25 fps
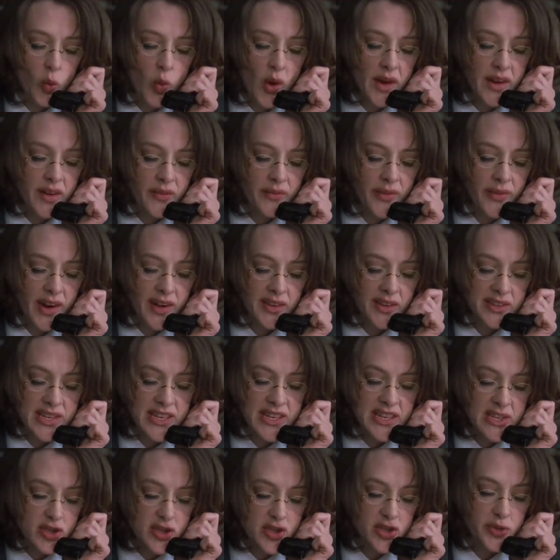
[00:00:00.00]
One of our
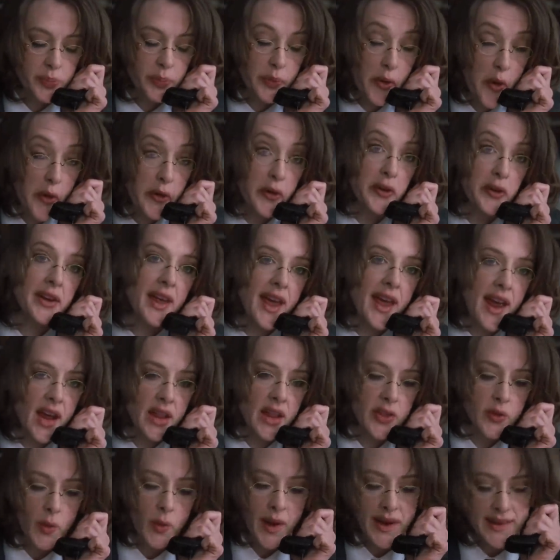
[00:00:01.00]
teachers broke her leg
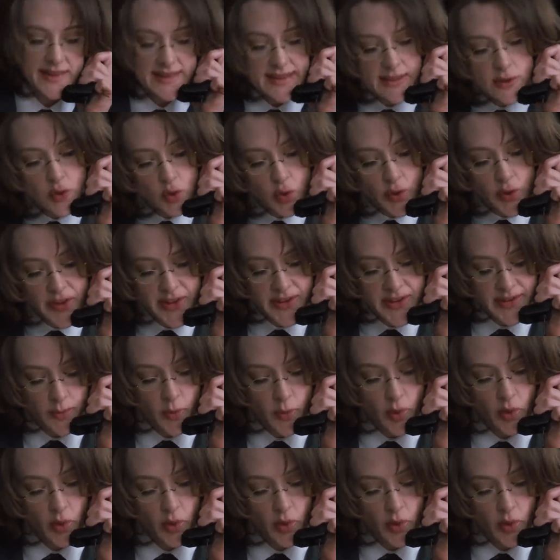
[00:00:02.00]
on the way to school this